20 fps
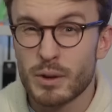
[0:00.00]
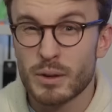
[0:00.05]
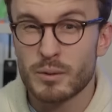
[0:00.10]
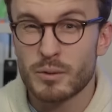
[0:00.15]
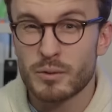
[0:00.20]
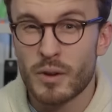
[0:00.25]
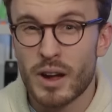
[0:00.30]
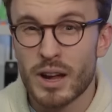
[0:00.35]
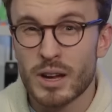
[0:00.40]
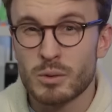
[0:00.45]
you can
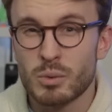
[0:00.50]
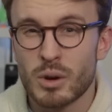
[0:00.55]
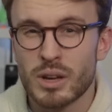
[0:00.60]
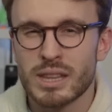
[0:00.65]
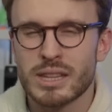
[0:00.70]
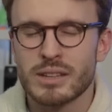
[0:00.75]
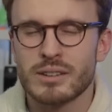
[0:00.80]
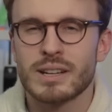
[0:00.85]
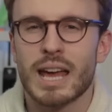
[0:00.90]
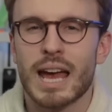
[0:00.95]
find
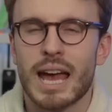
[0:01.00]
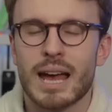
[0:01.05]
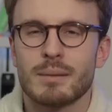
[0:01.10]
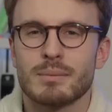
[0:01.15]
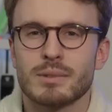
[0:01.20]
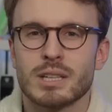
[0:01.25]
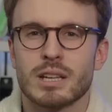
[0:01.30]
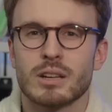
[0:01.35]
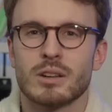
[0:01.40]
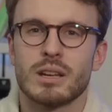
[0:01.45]
one, they're an
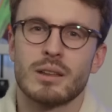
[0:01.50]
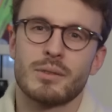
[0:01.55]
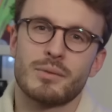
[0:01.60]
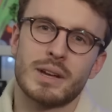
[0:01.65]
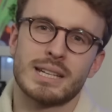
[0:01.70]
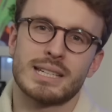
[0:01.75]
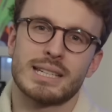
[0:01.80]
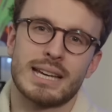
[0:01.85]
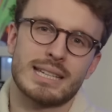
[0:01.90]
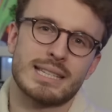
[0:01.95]
absolutely
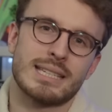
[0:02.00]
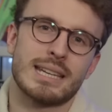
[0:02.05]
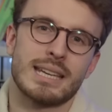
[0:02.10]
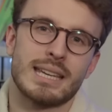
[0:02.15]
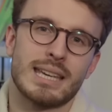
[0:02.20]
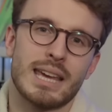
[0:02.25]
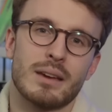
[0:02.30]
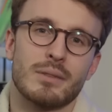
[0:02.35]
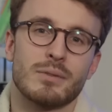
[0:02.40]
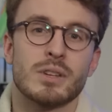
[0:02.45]

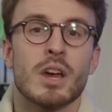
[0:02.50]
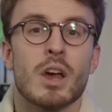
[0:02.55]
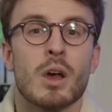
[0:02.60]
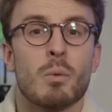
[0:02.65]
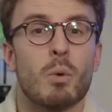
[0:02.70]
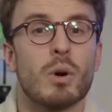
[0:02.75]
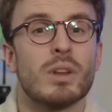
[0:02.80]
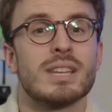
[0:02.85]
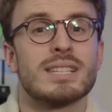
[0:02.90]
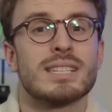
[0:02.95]
fantastic gift.
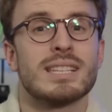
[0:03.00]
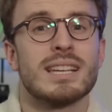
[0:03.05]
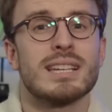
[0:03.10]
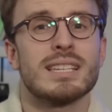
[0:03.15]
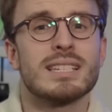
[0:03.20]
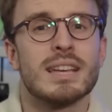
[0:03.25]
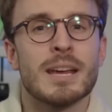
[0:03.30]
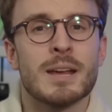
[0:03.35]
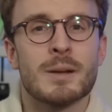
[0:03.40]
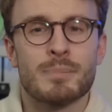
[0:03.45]
What this
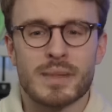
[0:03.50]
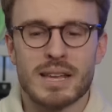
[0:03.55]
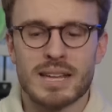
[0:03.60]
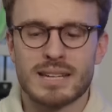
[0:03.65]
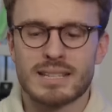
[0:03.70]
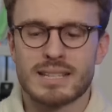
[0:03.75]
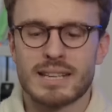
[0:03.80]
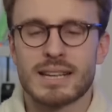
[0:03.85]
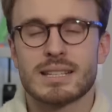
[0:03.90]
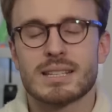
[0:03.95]
is,
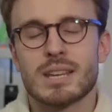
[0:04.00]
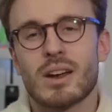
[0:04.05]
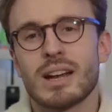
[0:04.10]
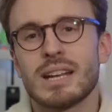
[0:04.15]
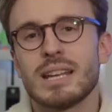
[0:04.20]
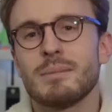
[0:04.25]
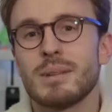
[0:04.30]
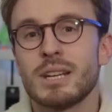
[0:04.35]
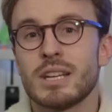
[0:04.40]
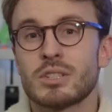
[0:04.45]
is a
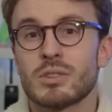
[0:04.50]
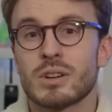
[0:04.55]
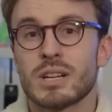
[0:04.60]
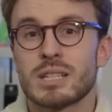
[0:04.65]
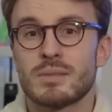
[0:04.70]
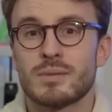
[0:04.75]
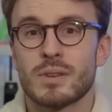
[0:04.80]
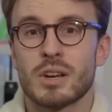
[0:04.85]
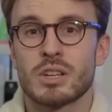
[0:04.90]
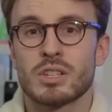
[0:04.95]
tiny
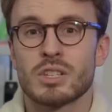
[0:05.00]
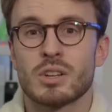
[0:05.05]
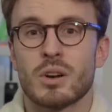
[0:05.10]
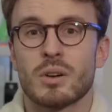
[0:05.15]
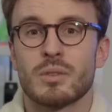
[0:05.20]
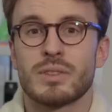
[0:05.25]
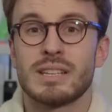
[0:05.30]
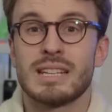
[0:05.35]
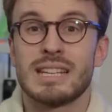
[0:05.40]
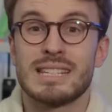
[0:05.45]
miniaturized version
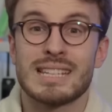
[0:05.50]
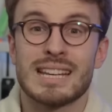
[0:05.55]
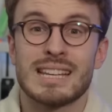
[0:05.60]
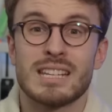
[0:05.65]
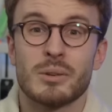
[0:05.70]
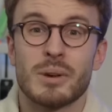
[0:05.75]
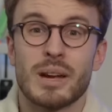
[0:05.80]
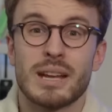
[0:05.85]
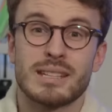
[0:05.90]
of the Nintendo